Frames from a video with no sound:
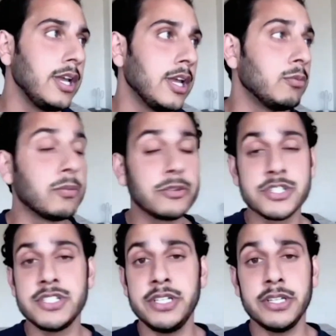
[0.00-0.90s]
And what we're
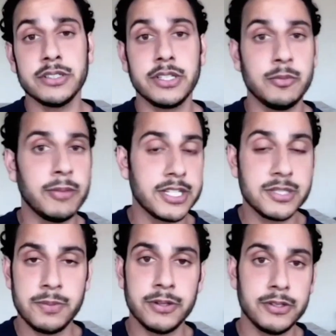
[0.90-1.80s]
seeing, like in my
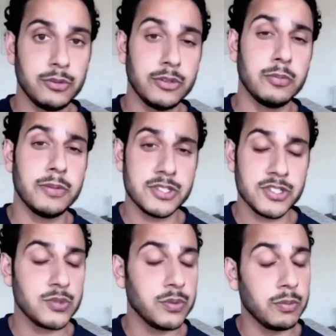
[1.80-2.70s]
experience with the
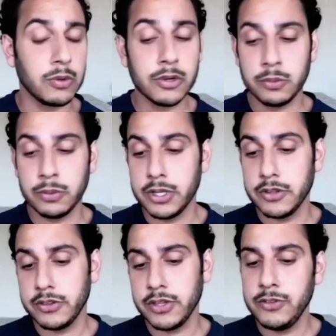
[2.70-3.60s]
businesses we work with,
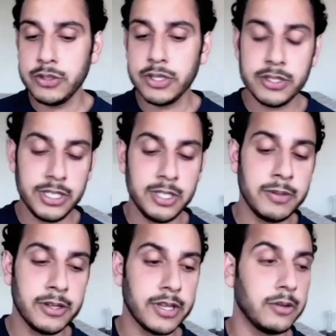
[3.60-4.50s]
if you get an
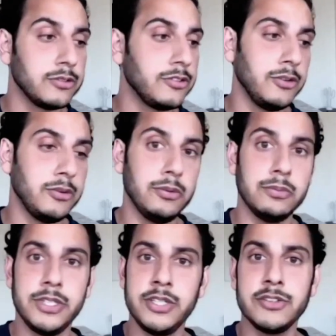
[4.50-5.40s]
email out to
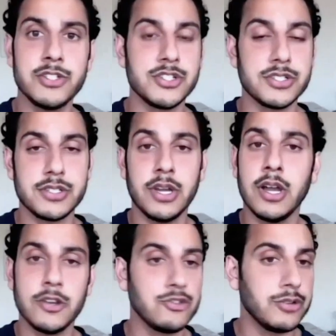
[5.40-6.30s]
even just
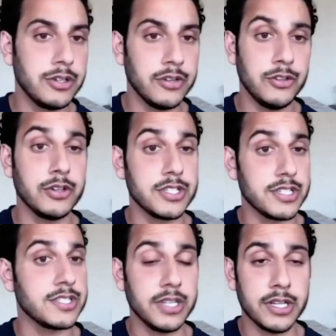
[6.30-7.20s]
100 of your
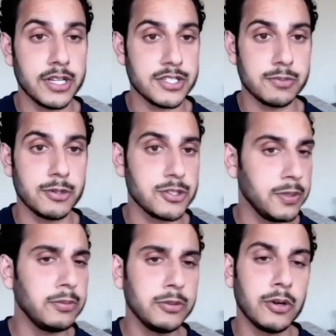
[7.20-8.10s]
existing customers,
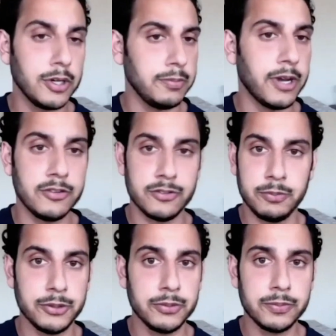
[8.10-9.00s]
people who already buy
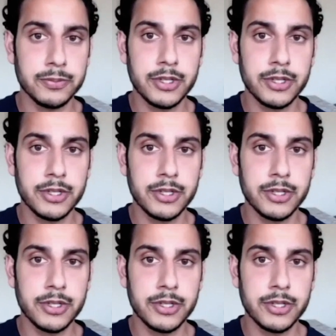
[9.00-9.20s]
from you,